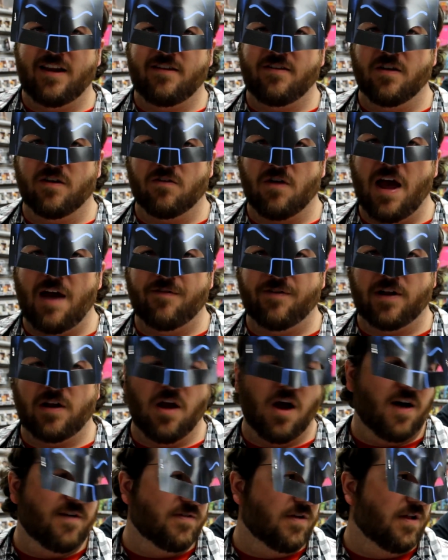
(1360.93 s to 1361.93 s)
into a graphic
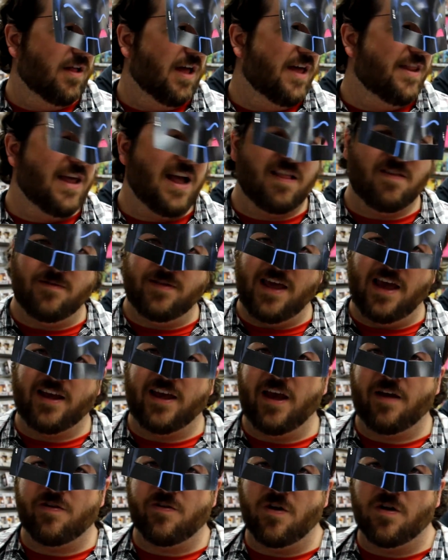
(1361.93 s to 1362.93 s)
novel, and that's what that
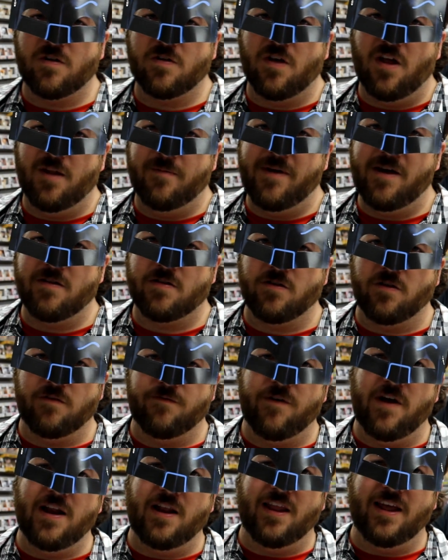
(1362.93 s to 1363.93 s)
Kickstarter is all about. So you
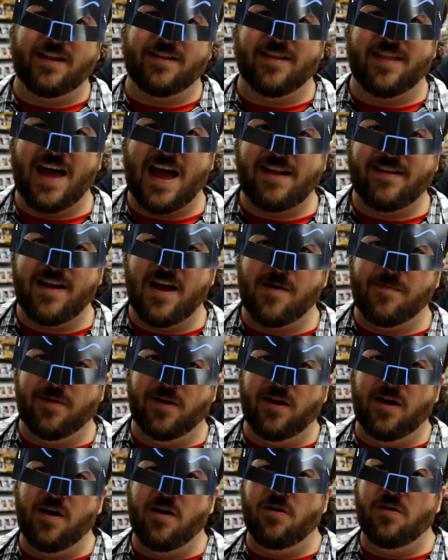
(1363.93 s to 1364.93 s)
find a link to that down
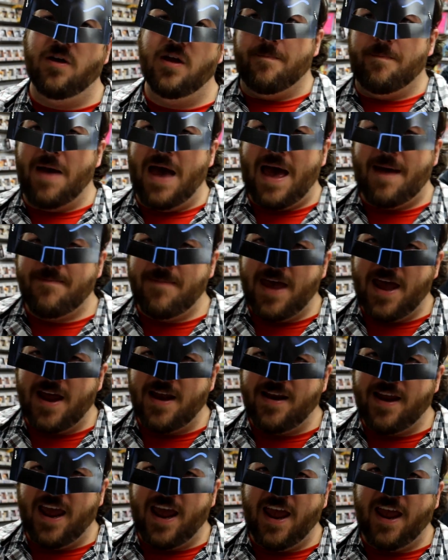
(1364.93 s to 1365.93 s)
below.
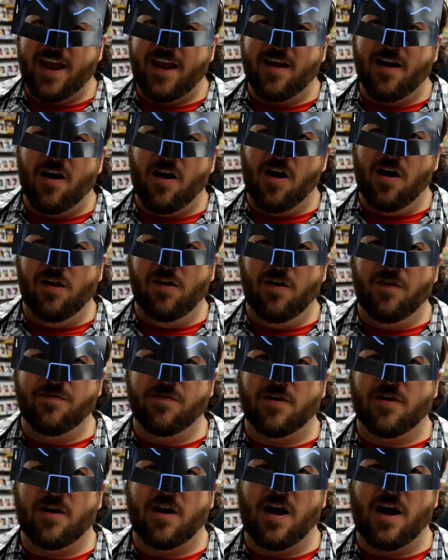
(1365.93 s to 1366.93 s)
Batman Day all
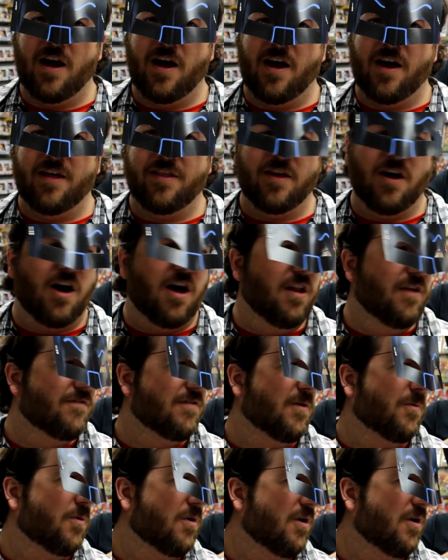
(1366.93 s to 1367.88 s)
over the